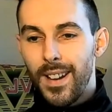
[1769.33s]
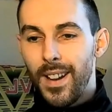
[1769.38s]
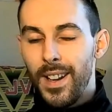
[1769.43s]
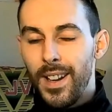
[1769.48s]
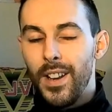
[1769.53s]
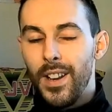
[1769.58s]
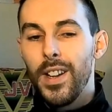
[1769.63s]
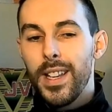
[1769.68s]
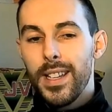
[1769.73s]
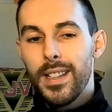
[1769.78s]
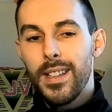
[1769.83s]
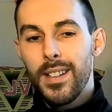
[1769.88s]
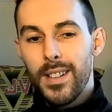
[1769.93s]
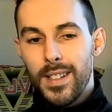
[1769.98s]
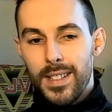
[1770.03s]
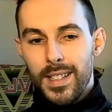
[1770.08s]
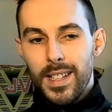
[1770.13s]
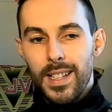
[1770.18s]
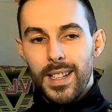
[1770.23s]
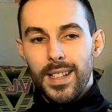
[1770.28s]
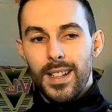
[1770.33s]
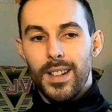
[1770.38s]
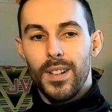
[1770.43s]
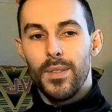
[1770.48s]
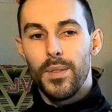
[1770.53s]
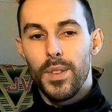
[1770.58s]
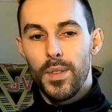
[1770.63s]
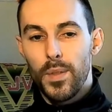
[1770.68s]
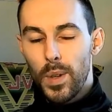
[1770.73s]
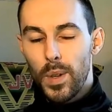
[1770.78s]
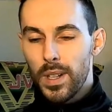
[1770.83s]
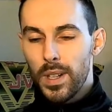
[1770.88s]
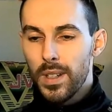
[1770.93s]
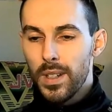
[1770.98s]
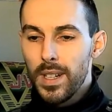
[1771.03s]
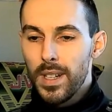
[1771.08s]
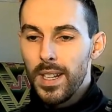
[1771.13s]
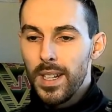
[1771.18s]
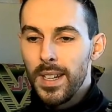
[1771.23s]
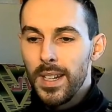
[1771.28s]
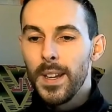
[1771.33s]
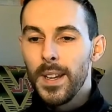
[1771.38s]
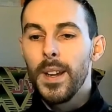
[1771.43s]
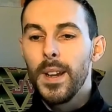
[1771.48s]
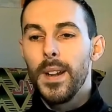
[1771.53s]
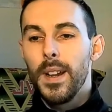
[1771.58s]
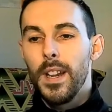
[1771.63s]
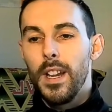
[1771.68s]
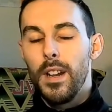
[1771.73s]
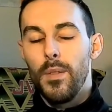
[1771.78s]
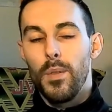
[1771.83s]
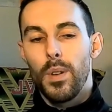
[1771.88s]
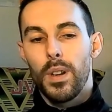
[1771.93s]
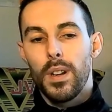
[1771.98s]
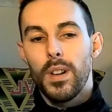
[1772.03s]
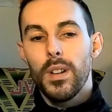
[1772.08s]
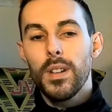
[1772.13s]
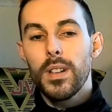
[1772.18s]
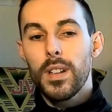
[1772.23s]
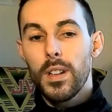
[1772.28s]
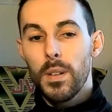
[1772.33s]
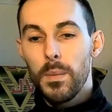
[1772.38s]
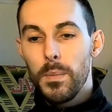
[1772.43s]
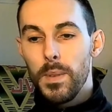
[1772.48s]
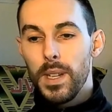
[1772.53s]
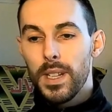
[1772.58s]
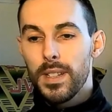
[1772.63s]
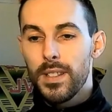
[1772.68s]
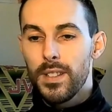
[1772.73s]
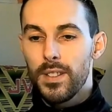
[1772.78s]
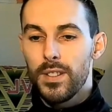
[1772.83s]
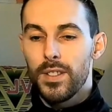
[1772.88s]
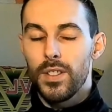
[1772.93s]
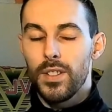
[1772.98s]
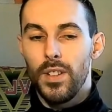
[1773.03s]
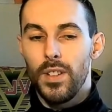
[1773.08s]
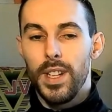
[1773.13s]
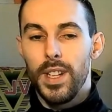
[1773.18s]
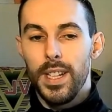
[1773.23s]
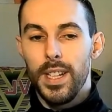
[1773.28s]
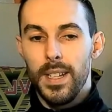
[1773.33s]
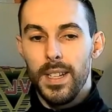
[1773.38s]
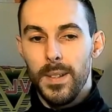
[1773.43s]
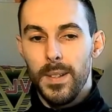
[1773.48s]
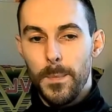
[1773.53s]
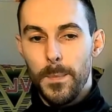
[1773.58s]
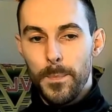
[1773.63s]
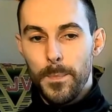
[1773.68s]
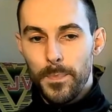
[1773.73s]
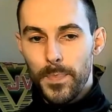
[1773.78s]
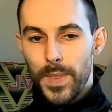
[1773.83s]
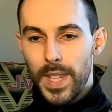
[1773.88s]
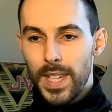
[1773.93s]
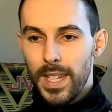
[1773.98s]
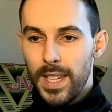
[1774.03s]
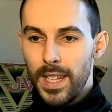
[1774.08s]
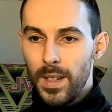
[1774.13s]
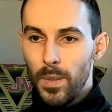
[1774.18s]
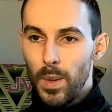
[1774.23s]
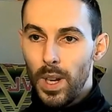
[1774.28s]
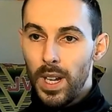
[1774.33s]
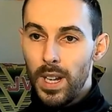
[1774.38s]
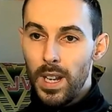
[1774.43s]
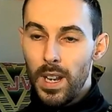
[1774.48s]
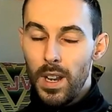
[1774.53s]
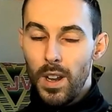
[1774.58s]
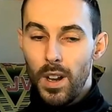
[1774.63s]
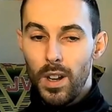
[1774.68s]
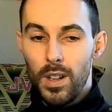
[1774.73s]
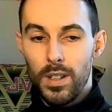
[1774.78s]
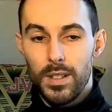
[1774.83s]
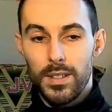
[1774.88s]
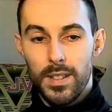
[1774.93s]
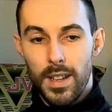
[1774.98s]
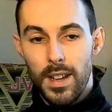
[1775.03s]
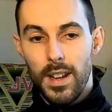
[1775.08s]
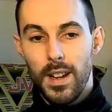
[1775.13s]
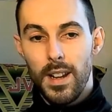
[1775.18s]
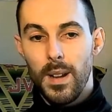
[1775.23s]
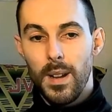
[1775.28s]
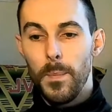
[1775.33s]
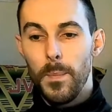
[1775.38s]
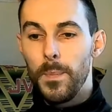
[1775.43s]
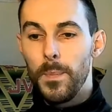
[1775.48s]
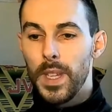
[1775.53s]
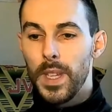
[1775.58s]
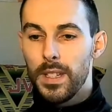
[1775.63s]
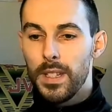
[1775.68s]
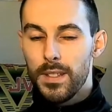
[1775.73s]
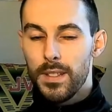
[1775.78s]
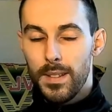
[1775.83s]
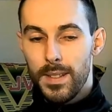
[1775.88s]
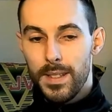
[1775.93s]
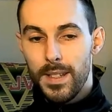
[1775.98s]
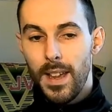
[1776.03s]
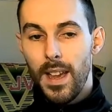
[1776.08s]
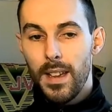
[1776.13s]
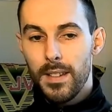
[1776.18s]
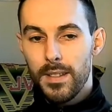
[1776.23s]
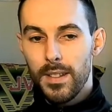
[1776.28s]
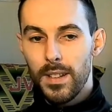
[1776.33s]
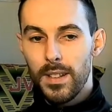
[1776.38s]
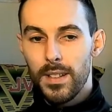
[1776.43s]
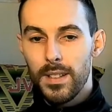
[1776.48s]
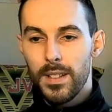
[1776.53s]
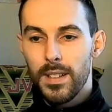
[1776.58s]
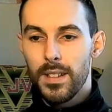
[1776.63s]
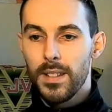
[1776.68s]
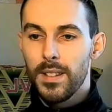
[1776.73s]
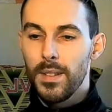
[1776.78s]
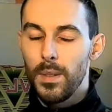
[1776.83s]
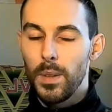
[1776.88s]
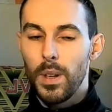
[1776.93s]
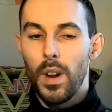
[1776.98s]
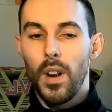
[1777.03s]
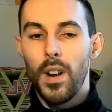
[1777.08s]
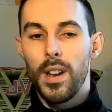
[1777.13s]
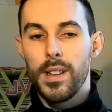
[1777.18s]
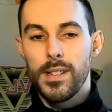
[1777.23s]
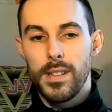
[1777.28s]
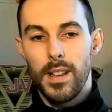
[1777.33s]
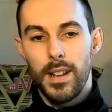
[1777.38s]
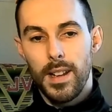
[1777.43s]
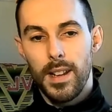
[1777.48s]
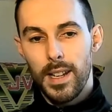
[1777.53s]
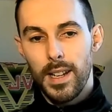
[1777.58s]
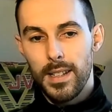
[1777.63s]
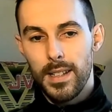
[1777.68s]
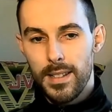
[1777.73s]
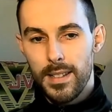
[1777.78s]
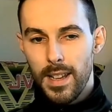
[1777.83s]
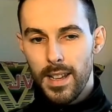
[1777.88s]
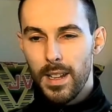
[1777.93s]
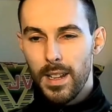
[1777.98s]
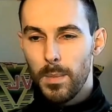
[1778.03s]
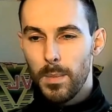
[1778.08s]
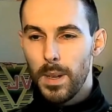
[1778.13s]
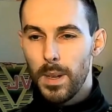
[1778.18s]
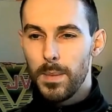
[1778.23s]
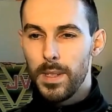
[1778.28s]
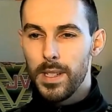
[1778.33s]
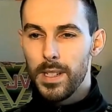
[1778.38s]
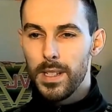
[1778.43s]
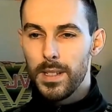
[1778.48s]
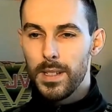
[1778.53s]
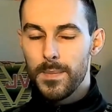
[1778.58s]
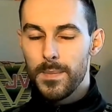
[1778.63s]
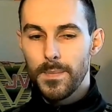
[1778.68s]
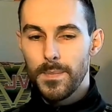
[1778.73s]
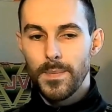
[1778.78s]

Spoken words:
like the idea of if we're gonna commit to signing, a long-term successor to guys like Lacazette and Aubameyang,